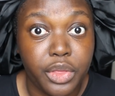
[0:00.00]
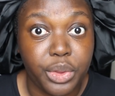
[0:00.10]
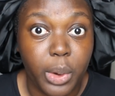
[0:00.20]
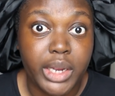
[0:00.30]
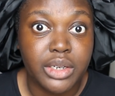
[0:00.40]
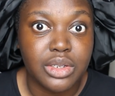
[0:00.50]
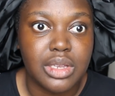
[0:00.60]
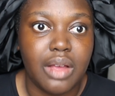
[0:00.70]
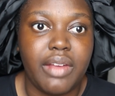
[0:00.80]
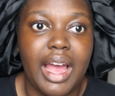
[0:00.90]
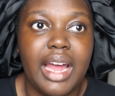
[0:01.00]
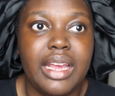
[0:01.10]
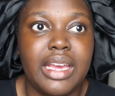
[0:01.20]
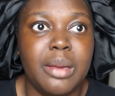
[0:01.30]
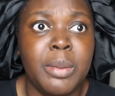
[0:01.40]
throwing herself at
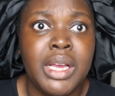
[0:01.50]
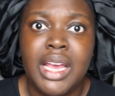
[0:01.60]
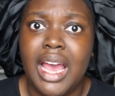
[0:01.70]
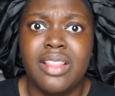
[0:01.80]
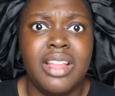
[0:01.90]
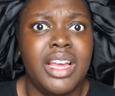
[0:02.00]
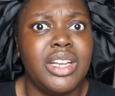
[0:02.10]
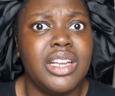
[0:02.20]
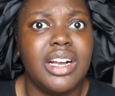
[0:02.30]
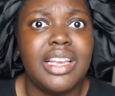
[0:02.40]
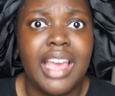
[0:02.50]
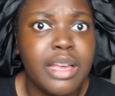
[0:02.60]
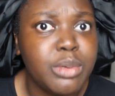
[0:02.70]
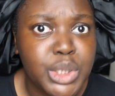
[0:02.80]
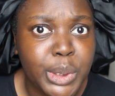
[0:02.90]
him and then
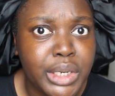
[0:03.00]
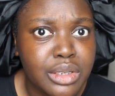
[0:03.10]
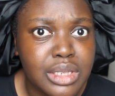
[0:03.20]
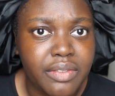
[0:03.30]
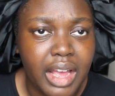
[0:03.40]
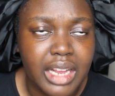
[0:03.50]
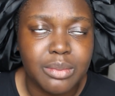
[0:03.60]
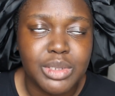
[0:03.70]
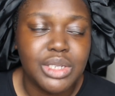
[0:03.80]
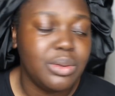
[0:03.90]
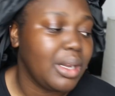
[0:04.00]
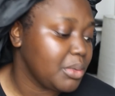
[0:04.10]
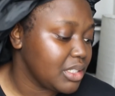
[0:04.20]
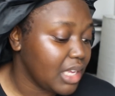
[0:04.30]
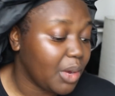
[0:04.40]
Kay was throwing herself at him too and
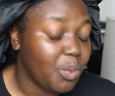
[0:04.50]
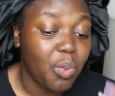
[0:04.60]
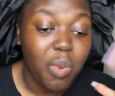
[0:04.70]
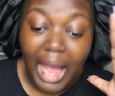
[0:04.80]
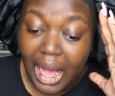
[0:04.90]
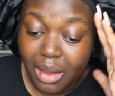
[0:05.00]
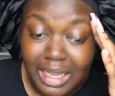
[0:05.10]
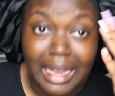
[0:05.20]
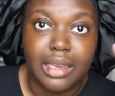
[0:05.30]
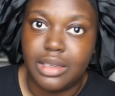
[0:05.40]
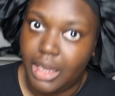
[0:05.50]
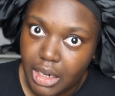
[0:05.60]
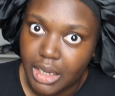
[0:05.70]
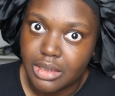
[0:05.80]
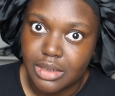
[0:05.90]
I'm just like, wow, like I
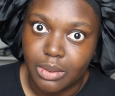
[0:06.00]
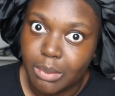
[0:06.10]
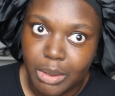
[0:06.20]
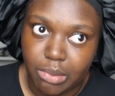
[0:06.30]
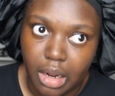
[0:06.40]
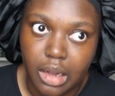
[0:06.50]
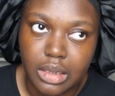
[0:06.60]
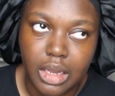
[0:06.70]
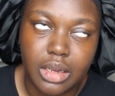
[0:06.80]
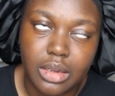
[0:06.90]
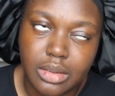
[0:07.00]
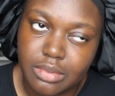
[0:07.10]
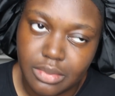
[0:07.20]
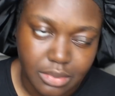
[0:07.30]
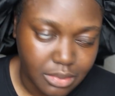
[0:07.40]
get it. Don't get me wrong. Like,
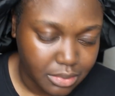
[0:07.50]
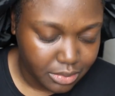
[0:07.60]
mm.